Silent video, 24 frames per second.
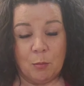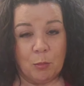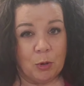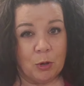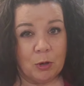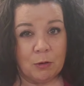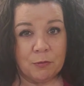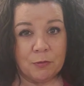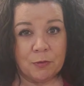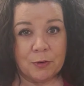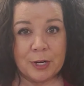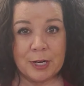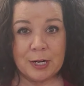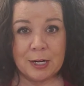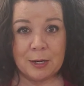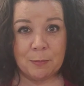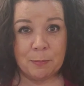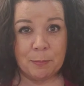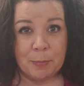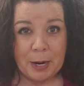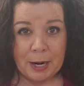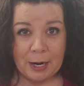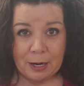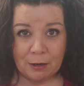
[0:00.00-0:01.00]

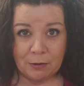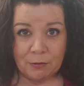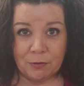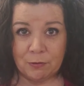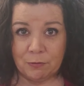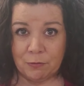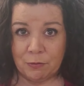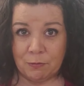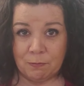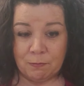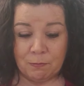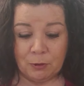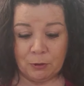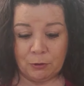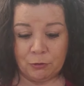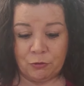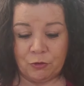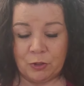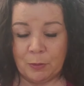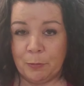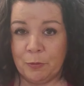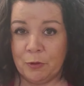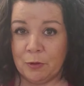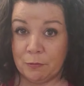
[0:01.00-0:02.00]
perforated packs of or
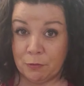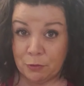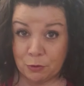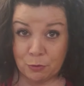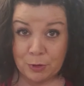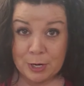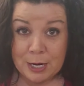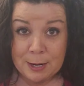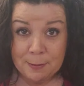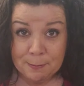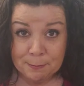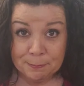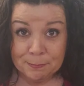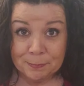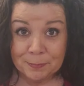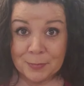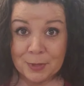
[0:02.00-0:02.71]
strips of 3.